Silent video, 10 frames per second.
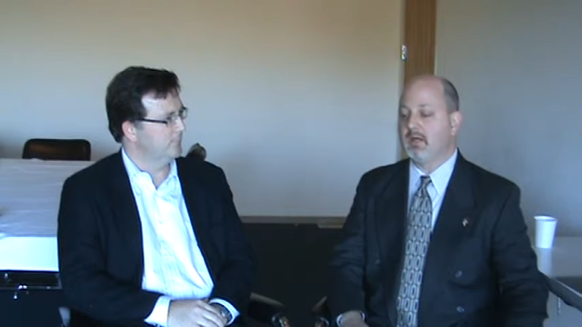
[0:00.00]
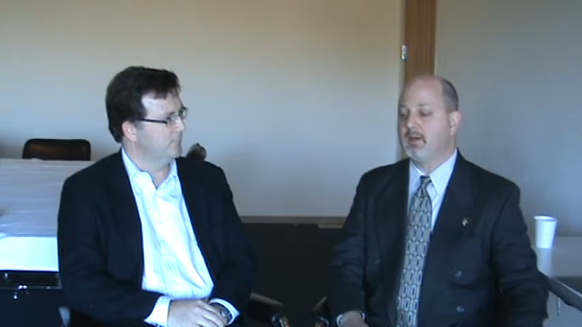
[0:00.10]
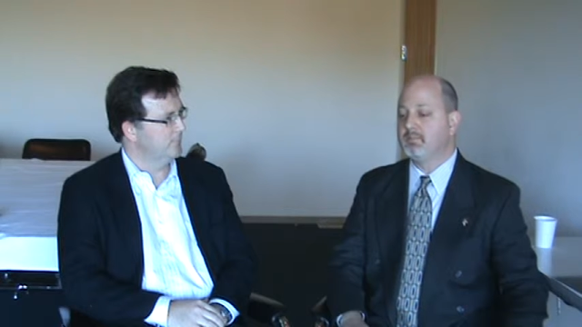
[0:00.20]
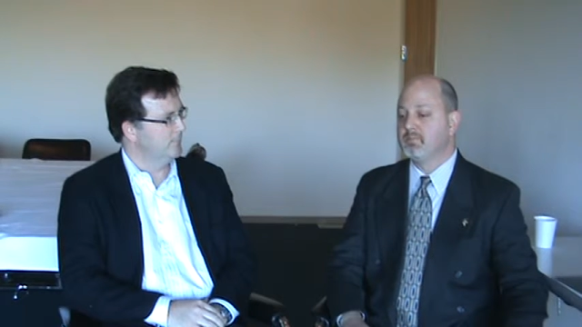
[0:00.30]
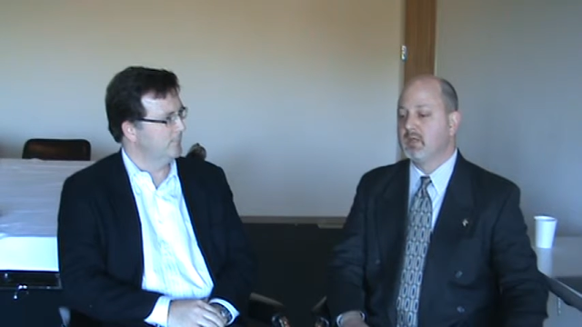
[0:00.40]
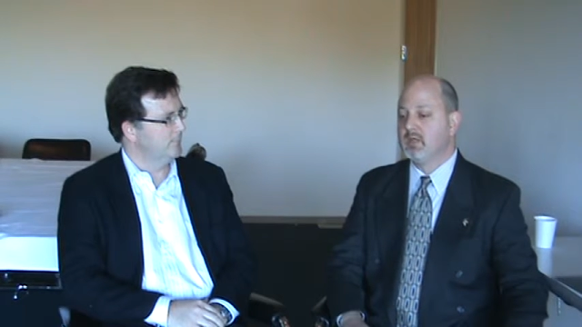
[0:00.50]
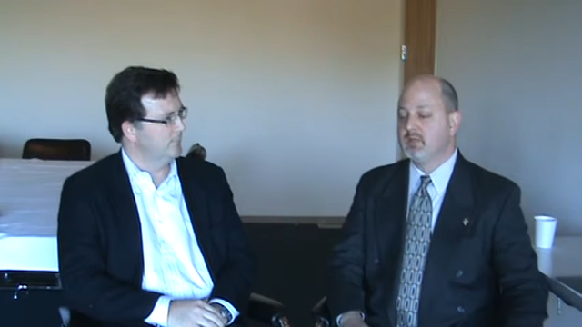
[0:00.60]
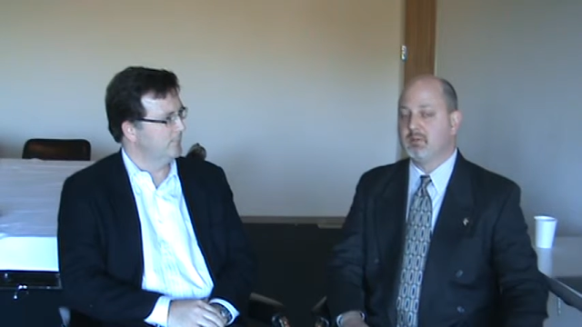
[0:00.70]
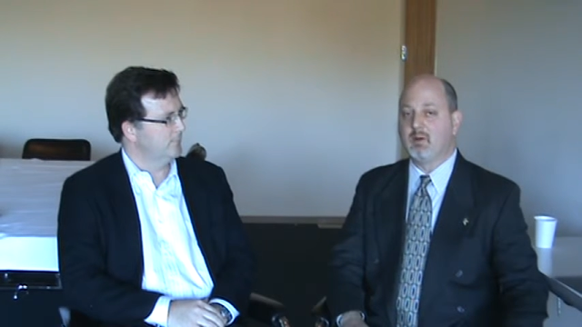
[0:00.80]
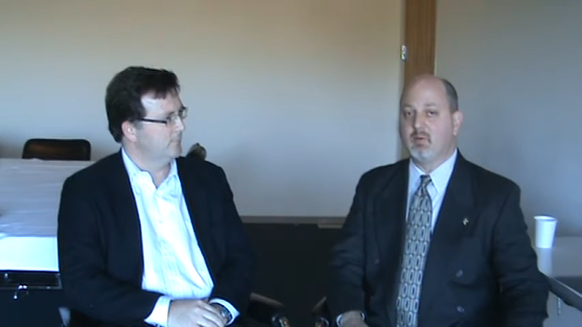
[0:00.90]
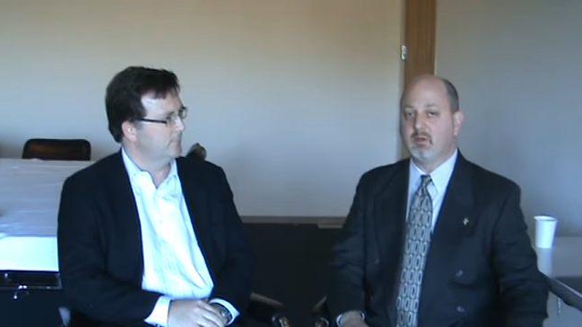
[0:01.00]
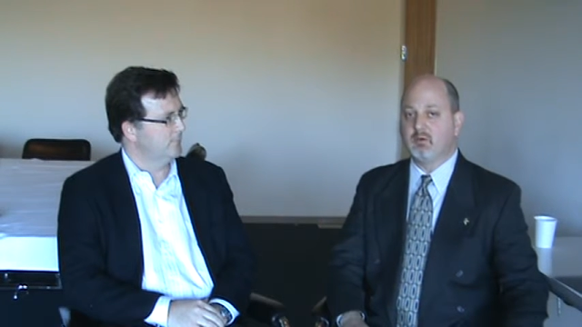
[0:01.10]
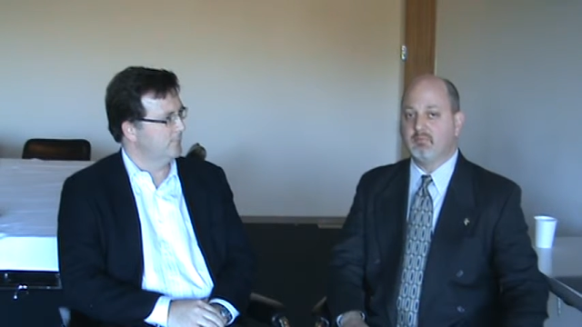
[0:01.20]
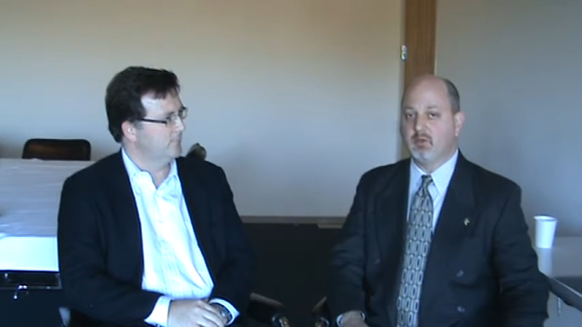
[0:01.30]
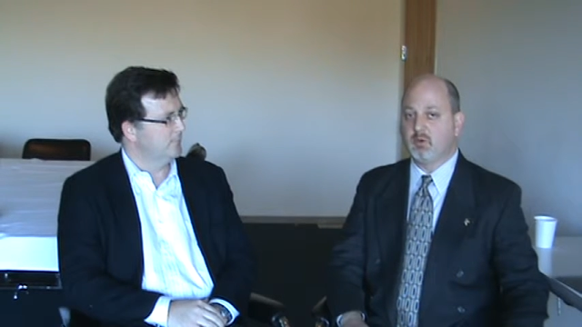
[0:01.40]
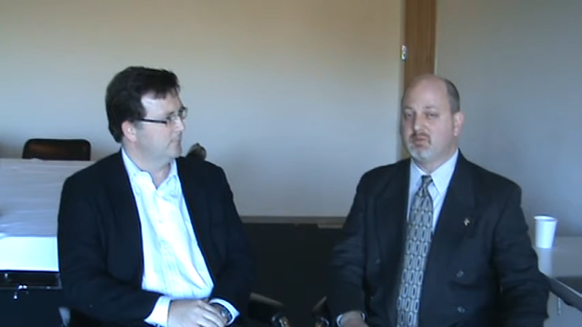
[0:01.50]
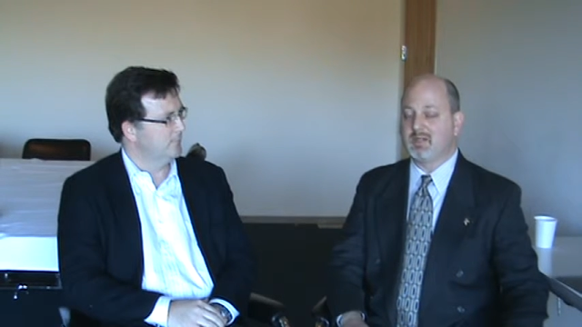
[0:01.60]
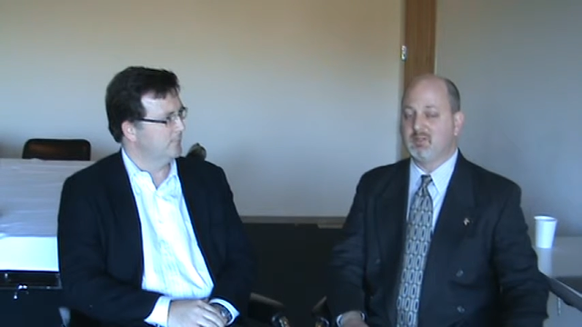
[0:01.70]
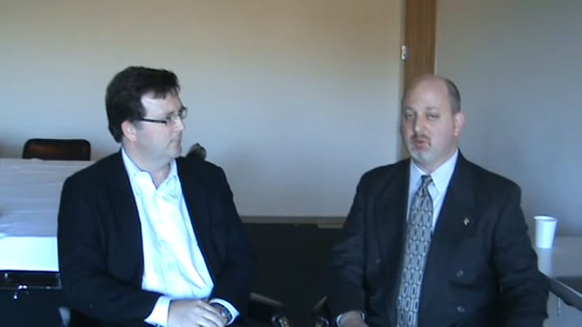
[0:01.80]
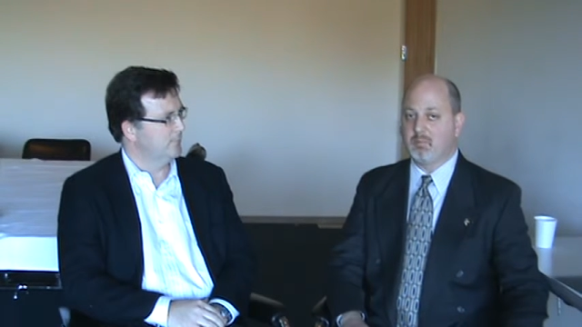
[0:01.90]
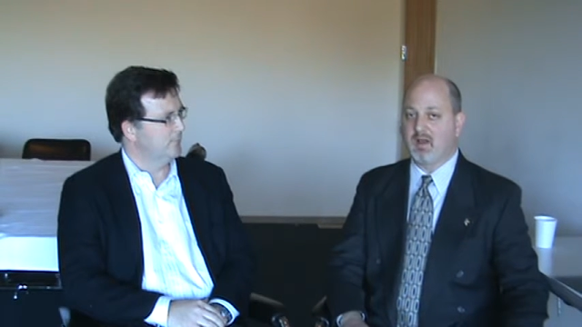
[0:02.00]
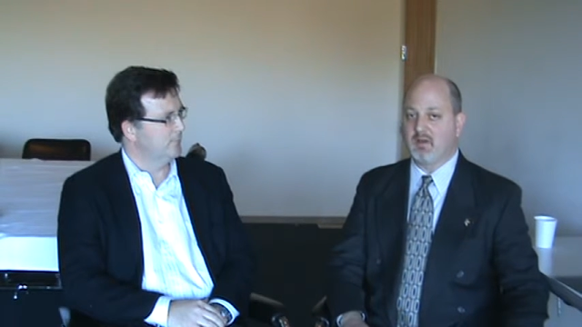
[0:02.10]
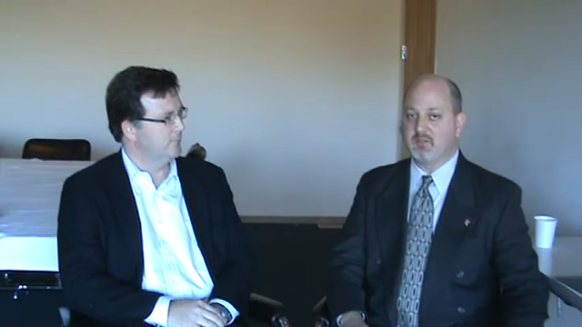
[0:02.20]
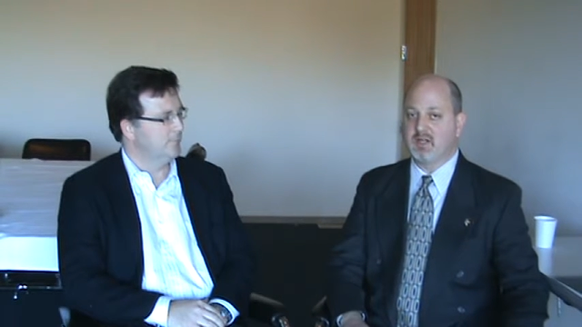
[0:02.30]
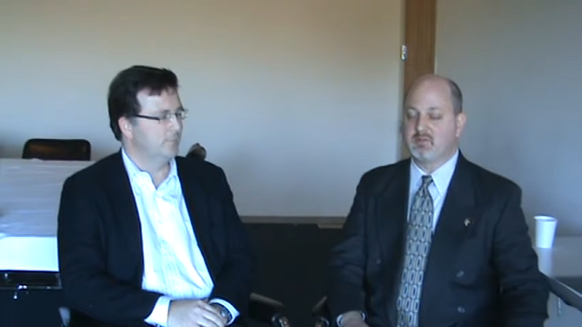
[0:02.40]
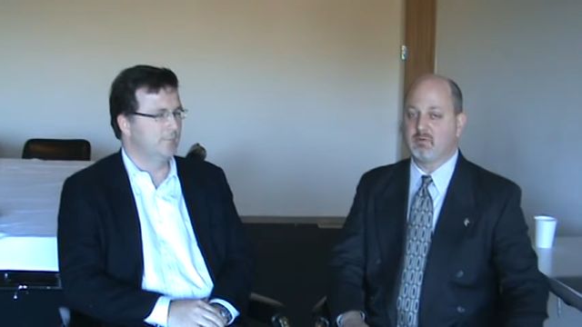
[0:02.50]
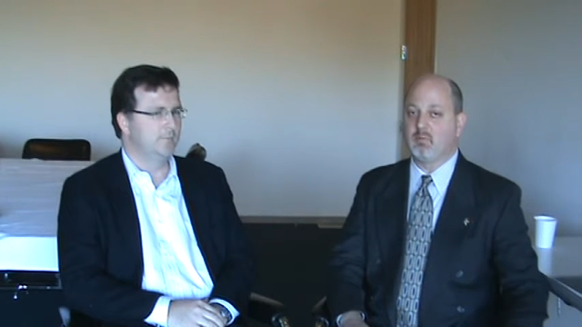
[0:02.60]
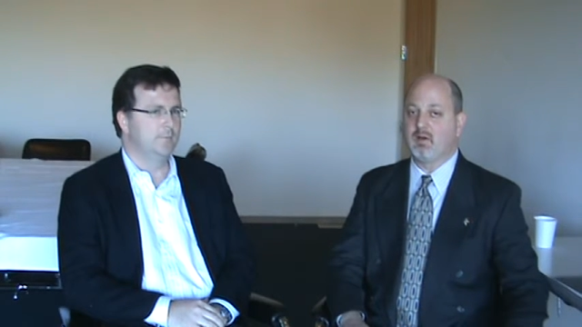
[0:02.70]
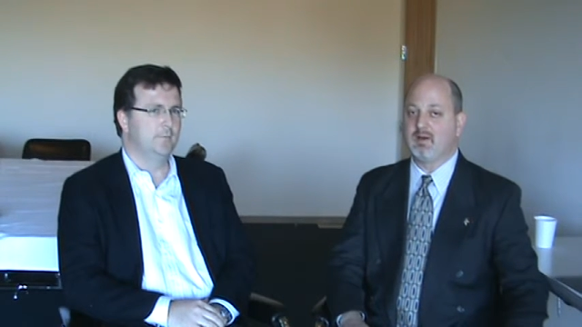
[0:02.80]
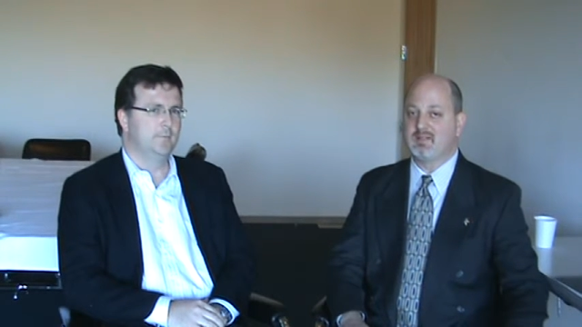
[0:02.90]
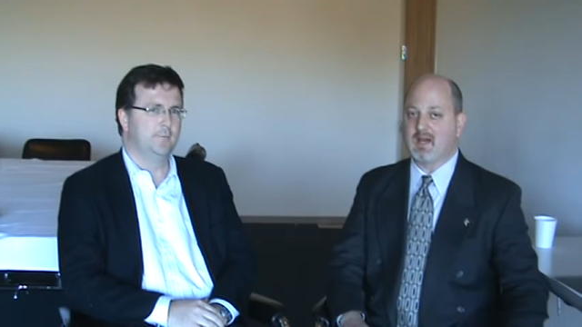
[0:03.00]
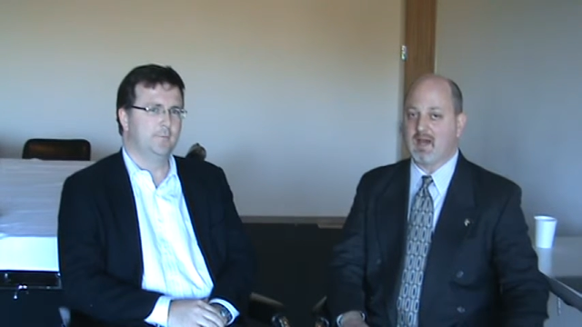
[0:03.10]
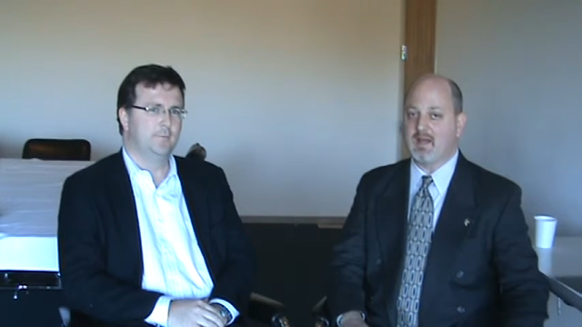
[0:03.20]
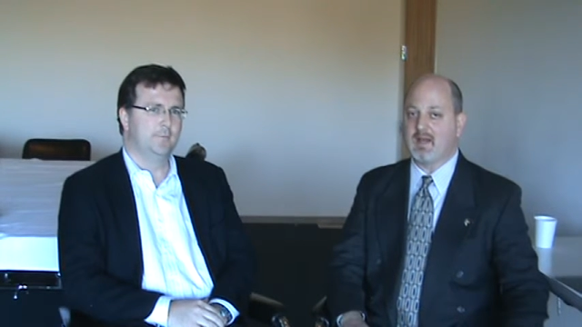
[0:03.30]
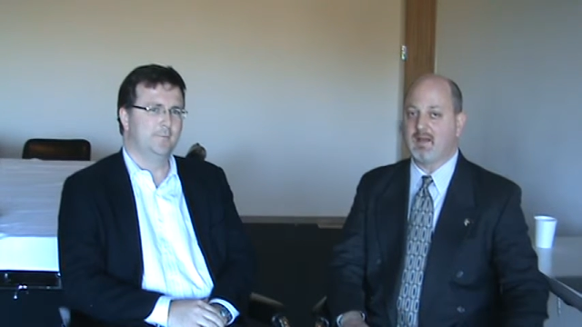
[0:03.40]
Speaker 1: Um, to my regular viewers, I do apologize for wearing a tie.